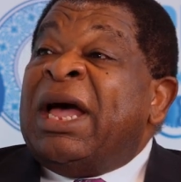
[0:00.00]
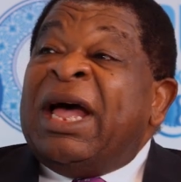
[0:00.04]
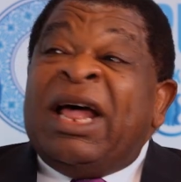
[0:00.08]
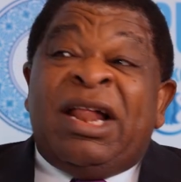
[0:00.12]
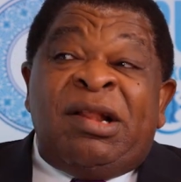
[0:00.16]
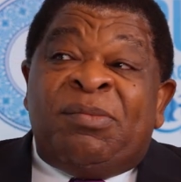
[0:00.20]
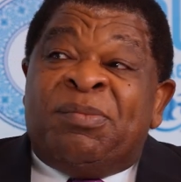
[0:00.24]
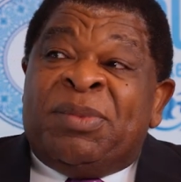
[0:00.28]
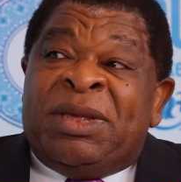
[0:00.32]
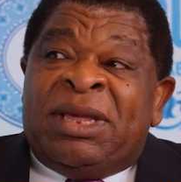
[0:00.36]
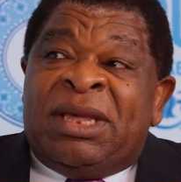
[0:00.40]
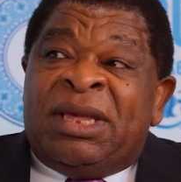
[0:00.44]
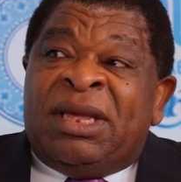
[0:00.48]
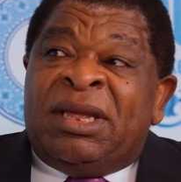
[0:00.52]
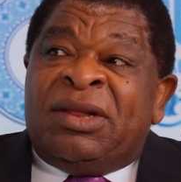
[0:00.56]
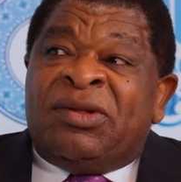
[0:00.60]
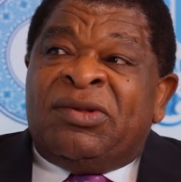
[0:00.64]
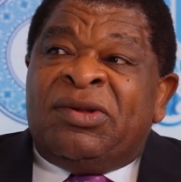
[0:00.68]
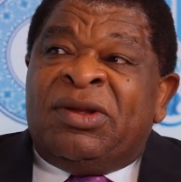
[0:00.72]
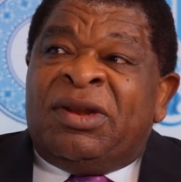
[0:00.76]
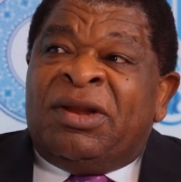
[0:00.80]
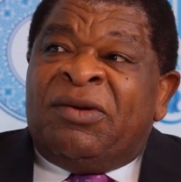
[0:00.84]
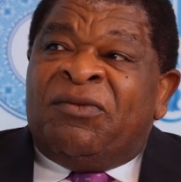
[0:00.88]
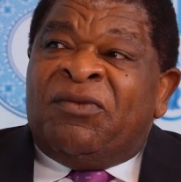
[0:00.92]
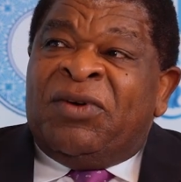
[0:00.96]

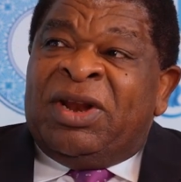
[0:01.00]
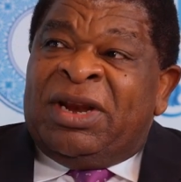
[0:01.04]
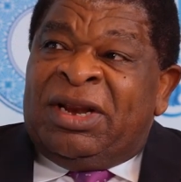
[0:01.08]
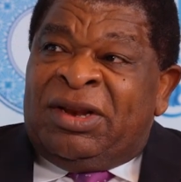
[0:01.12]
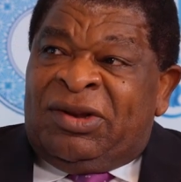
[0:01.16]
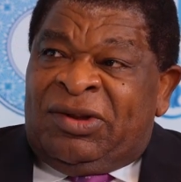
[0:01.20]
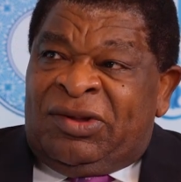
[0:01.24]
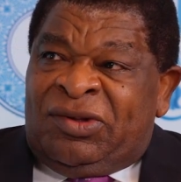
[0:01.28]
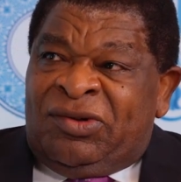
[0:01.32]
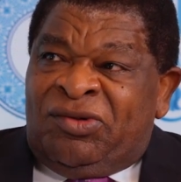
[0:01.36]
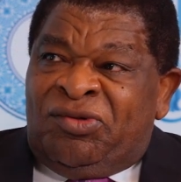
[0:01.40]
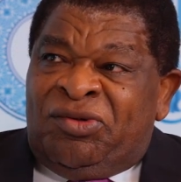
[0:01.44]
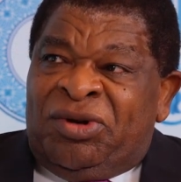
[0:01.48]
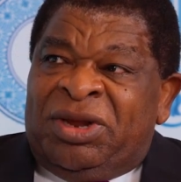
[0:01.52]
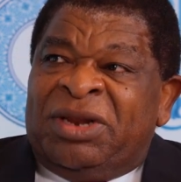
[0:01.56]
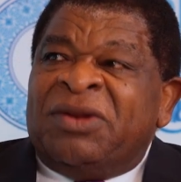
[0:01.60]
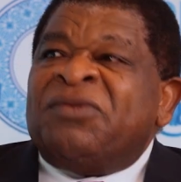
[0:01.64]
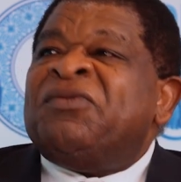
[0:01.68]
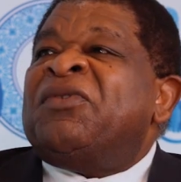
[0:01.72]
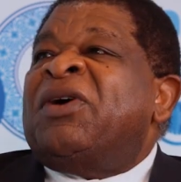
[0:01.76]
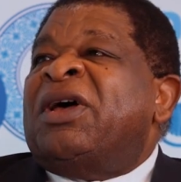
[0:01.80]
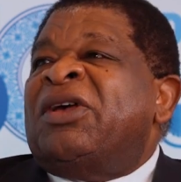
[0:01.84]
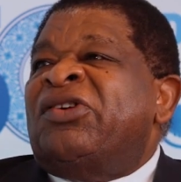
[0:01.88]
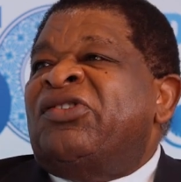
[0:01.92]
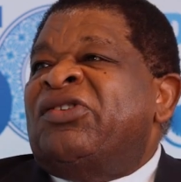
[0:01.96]
albeit in a very
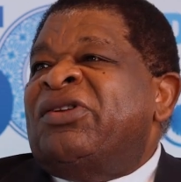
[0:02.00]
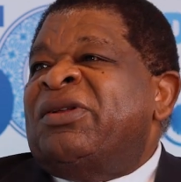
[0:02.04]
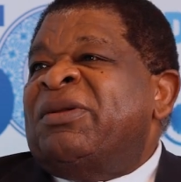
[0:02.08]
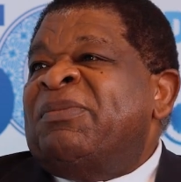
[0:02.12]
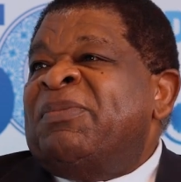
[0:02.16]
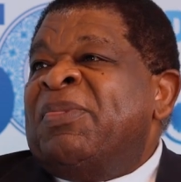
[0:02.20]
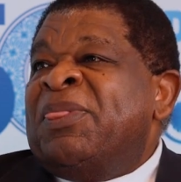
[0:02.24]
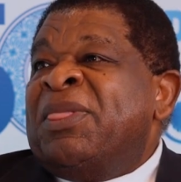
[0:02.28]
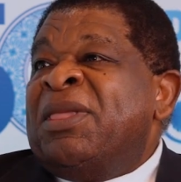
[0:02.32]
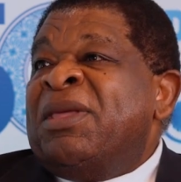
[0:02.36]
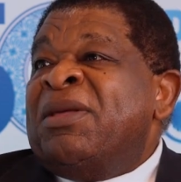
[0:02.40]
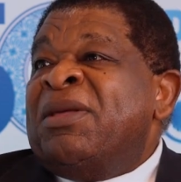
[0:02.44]
discreet fashion.